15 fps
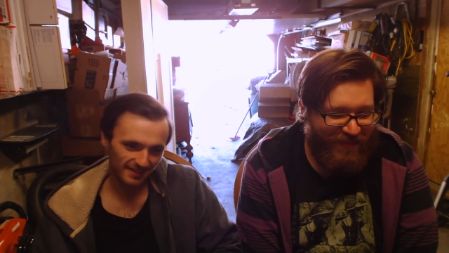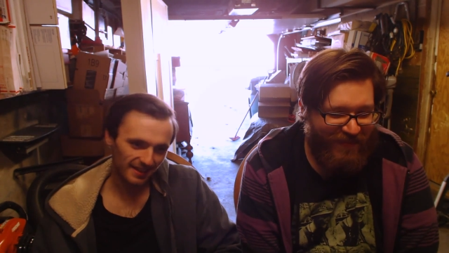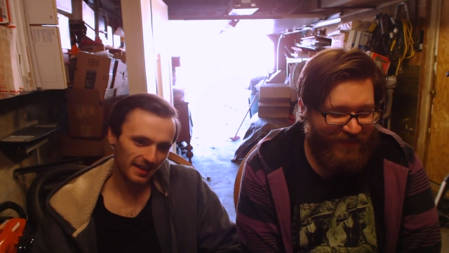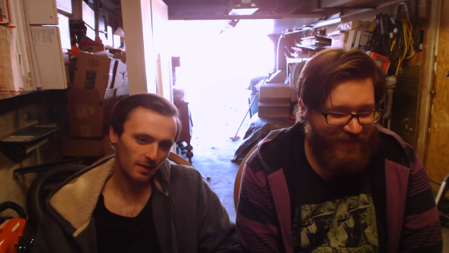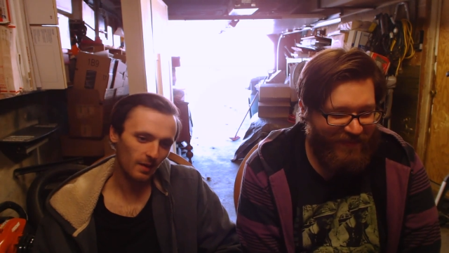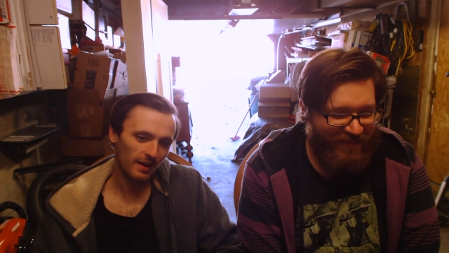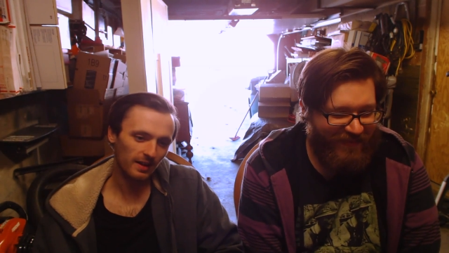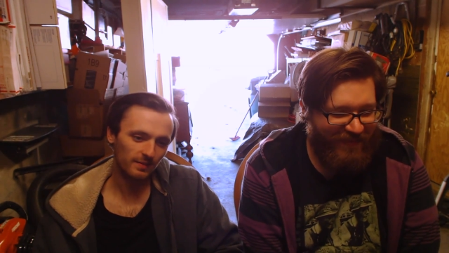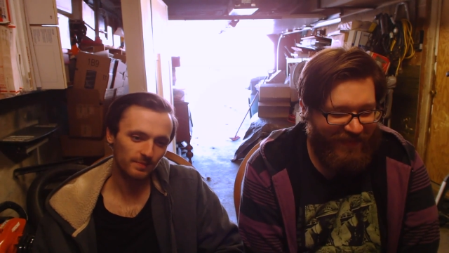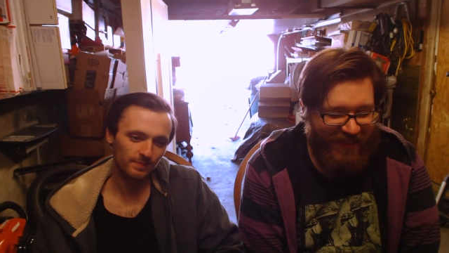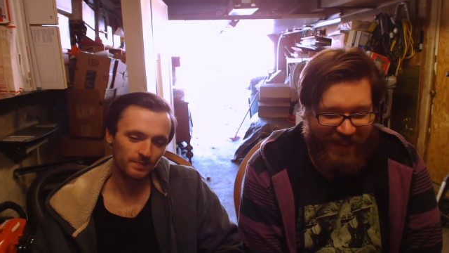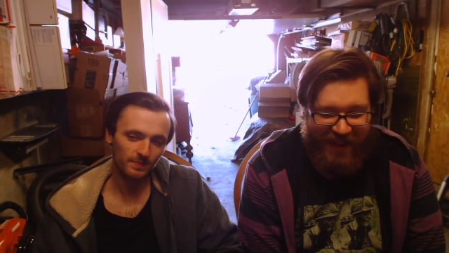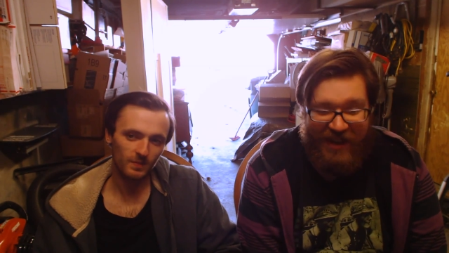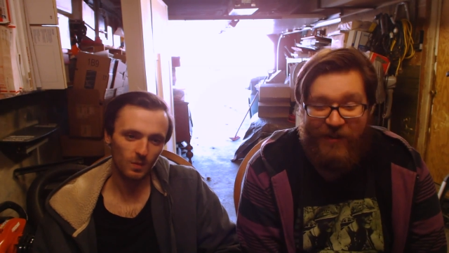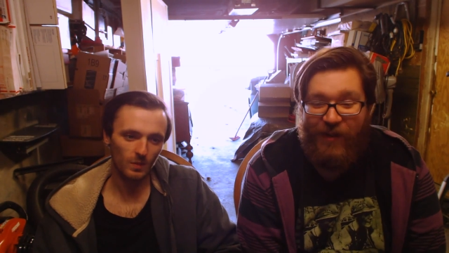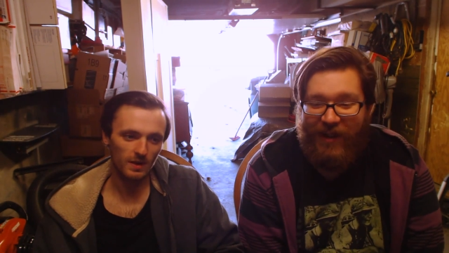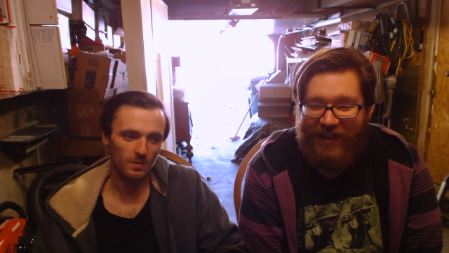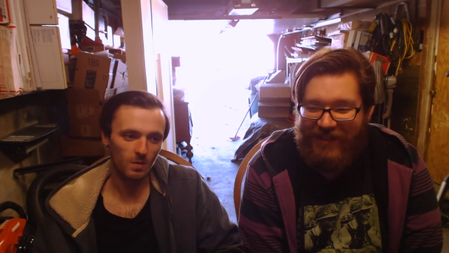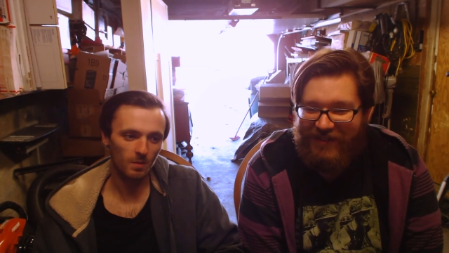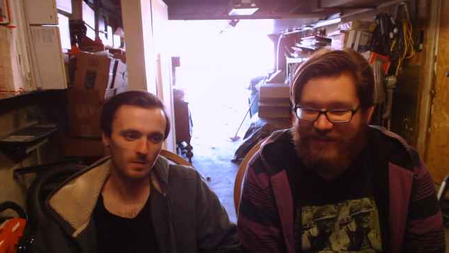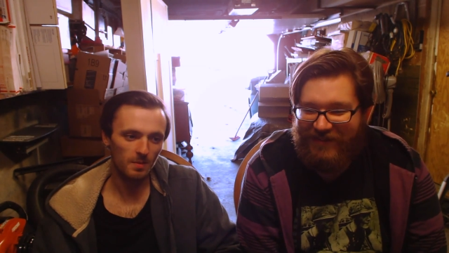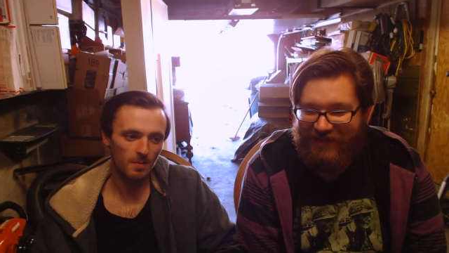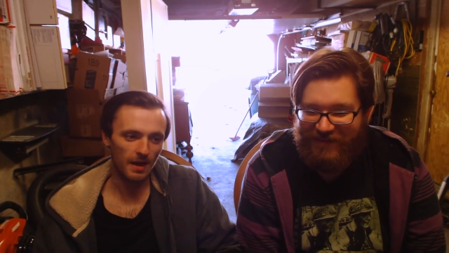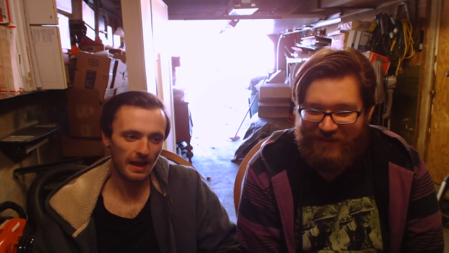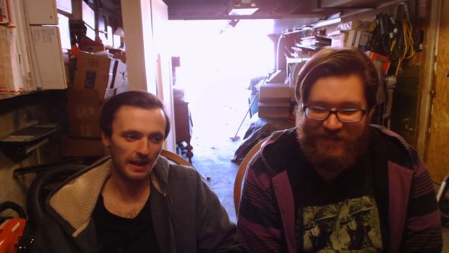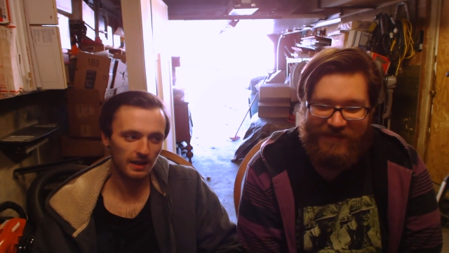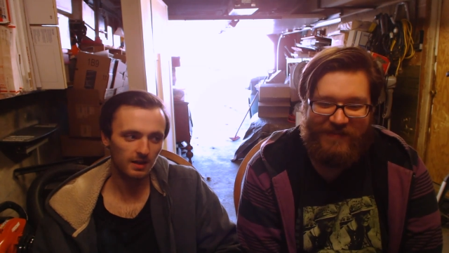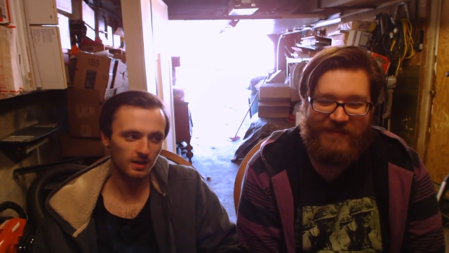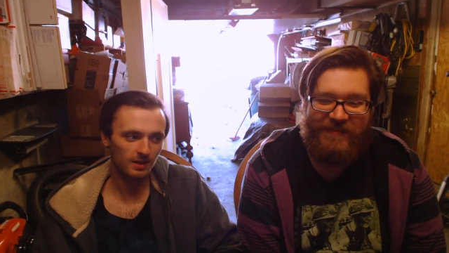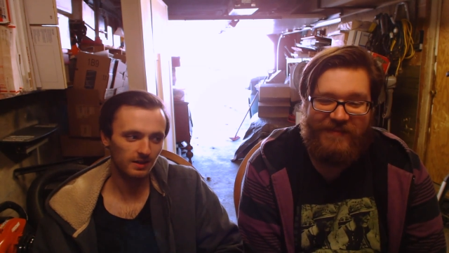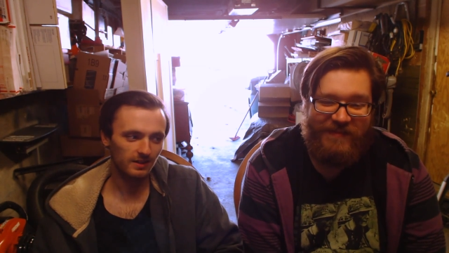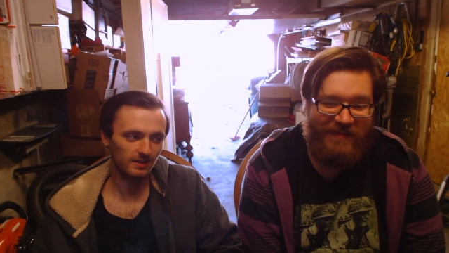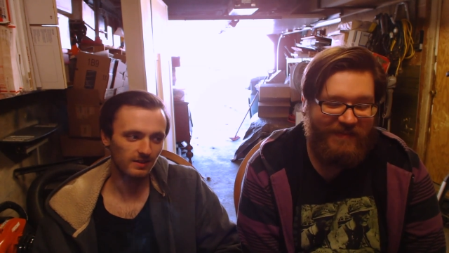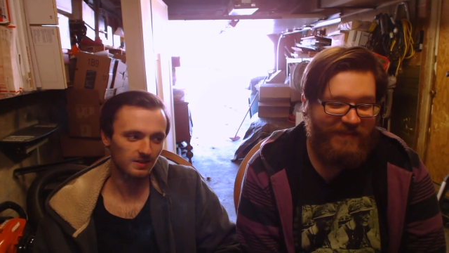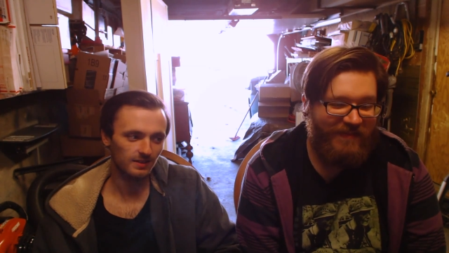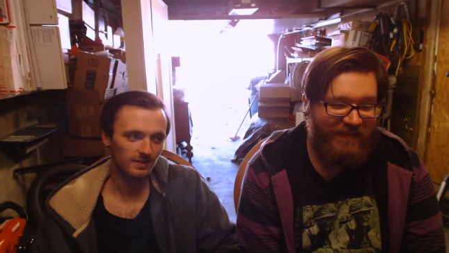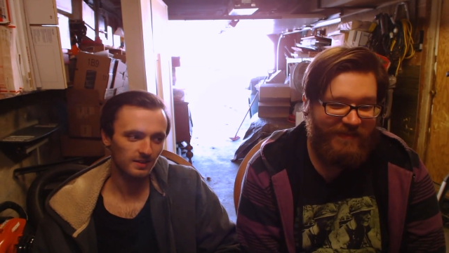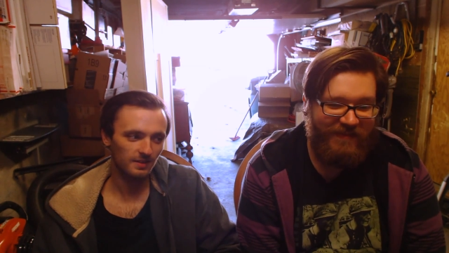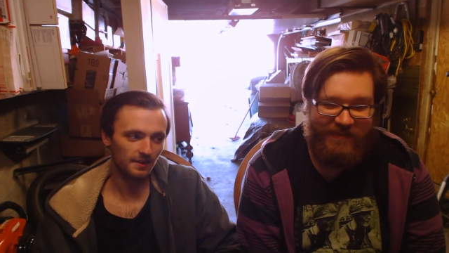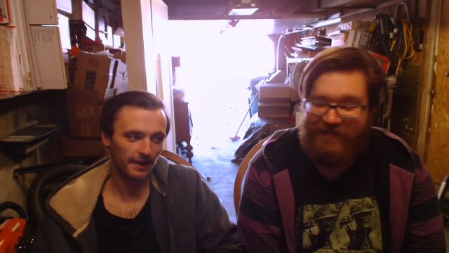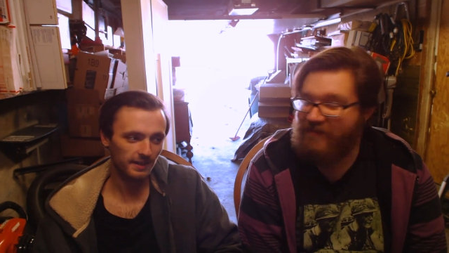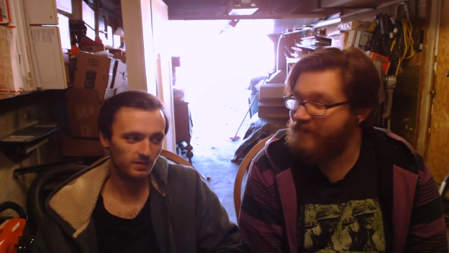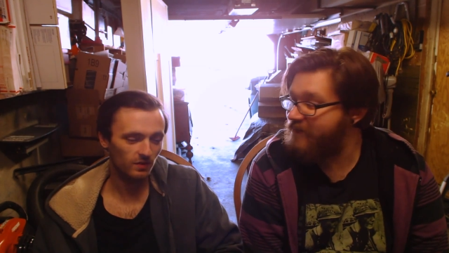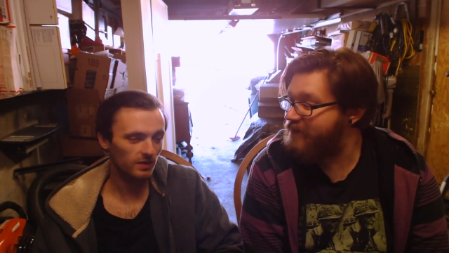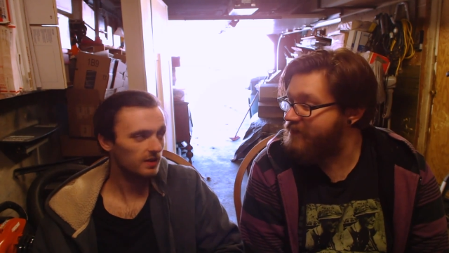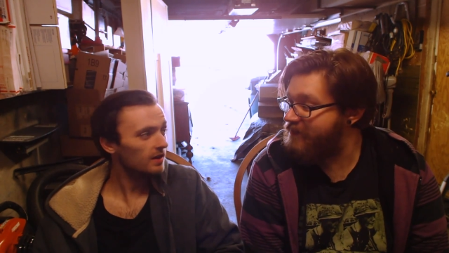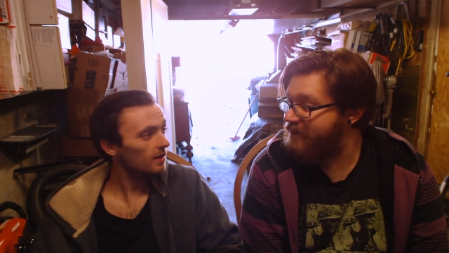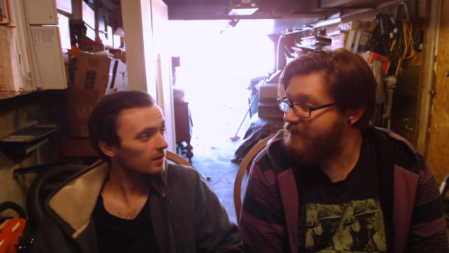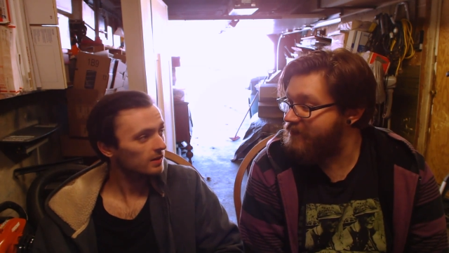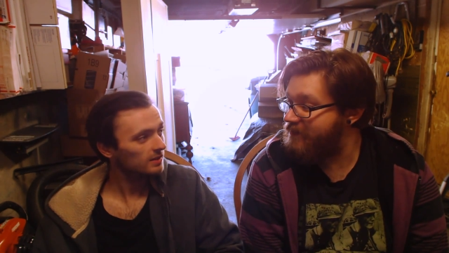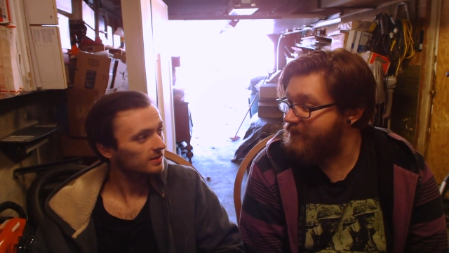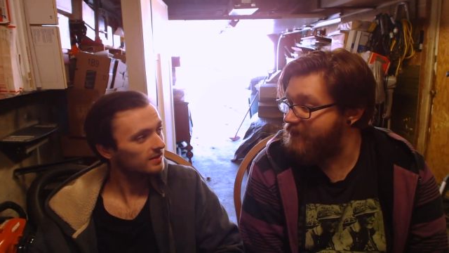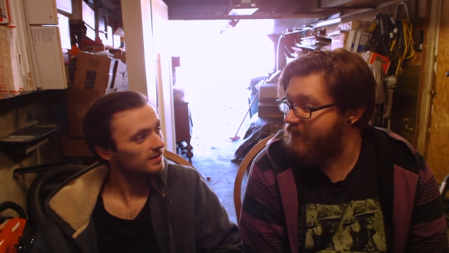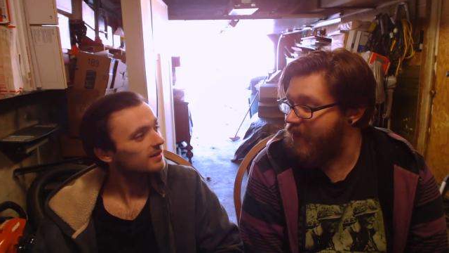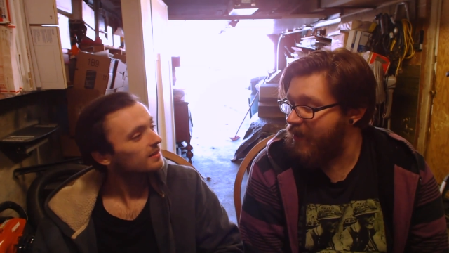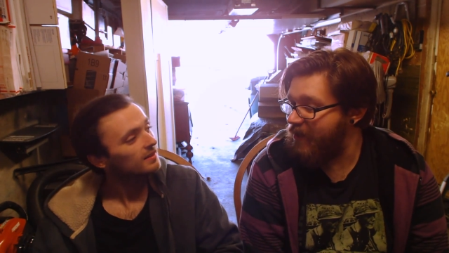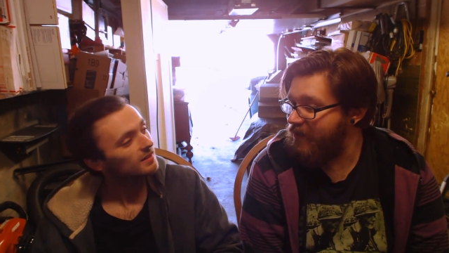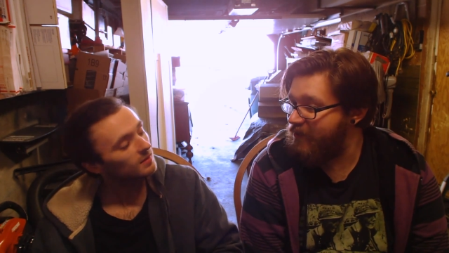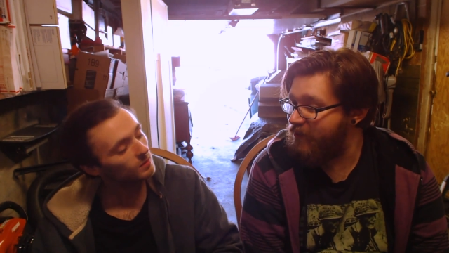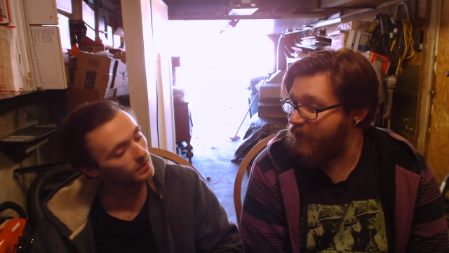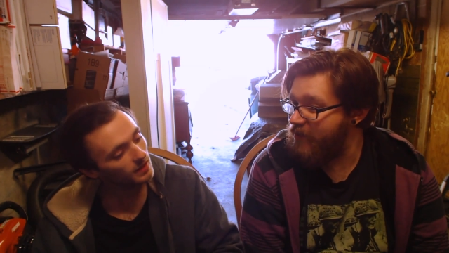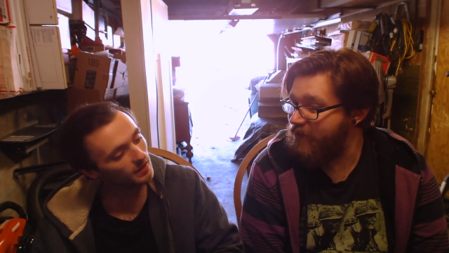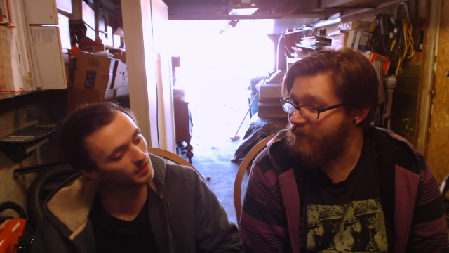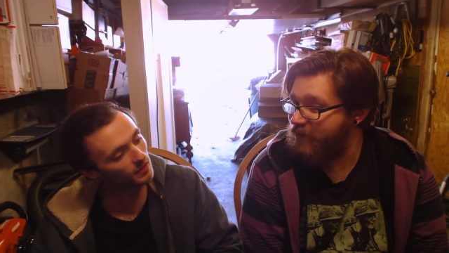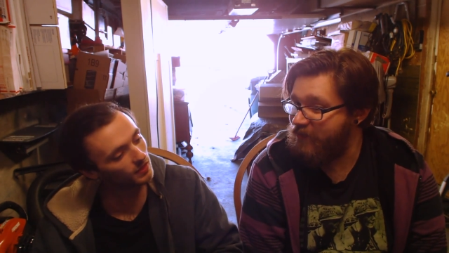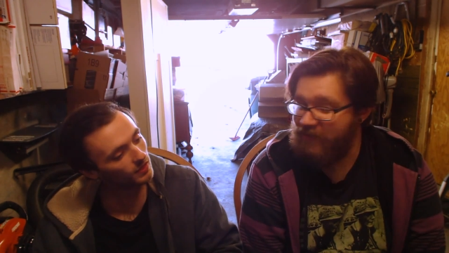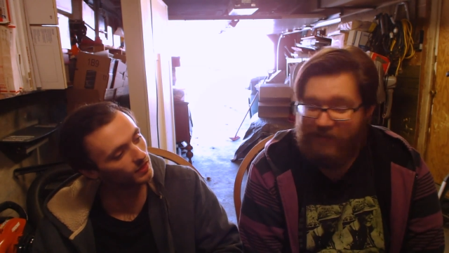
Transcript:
Speaker 1: anyway anyway we will be back next video yeah with a...